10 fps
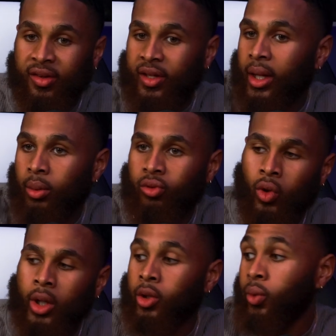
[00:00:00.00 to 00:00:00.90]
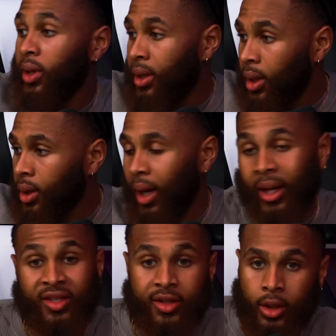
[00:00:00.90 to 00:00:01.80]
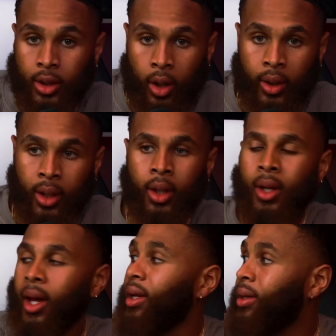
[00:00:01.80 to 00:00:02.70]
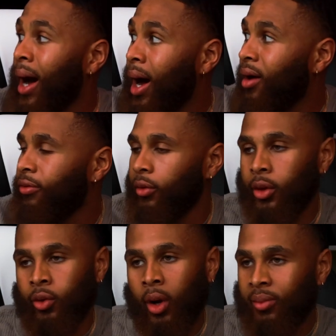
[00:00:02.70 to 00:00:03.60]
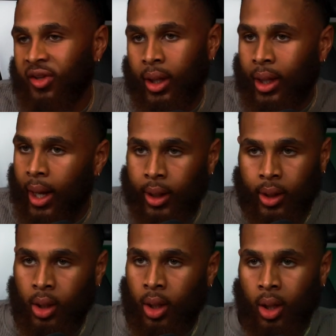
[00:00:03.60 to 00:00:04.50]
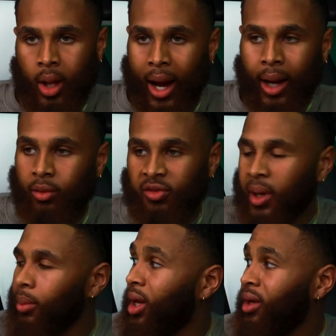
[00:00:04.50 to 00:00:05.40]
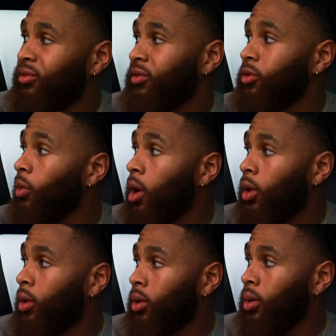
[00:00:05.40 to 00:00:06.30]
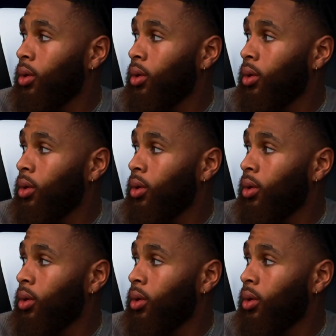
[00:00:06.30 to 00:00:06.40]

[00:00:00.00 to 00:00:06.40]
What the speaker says: he said he was going to do, he did it, and he stood on it, and he died for it. You know what I'm saying? Like, I got to respect it, man, even if you're wrong.